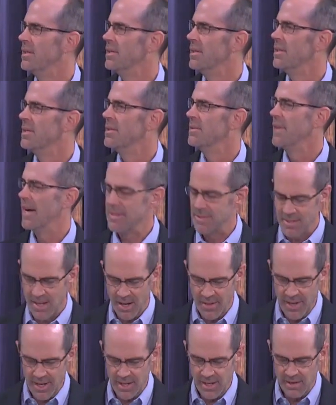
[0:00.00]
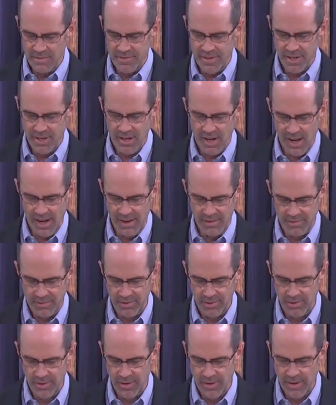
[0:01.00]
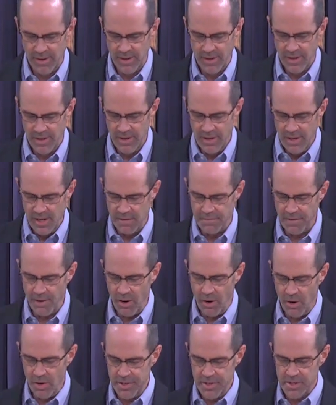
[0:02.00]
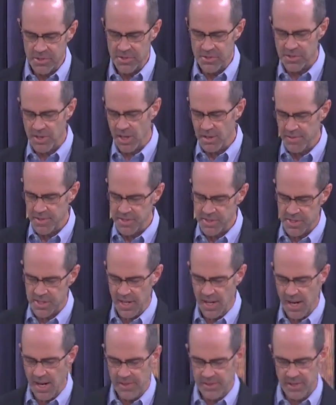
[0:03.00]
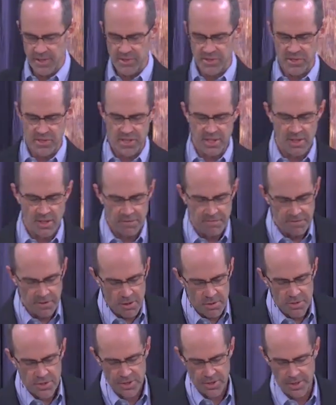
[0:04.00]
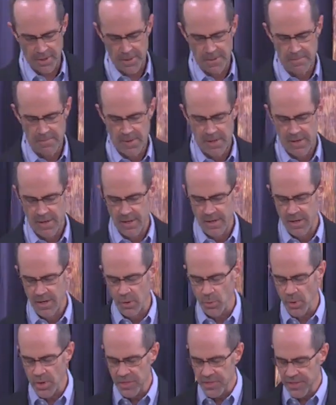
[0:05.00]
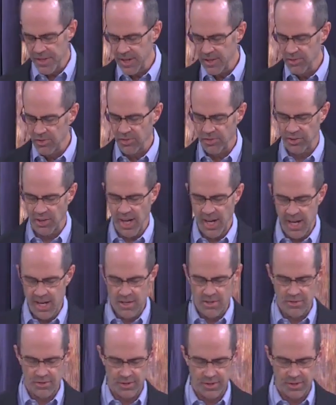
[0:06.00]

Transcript: That's how they live their lives. If all your service to others is in the future, when things change,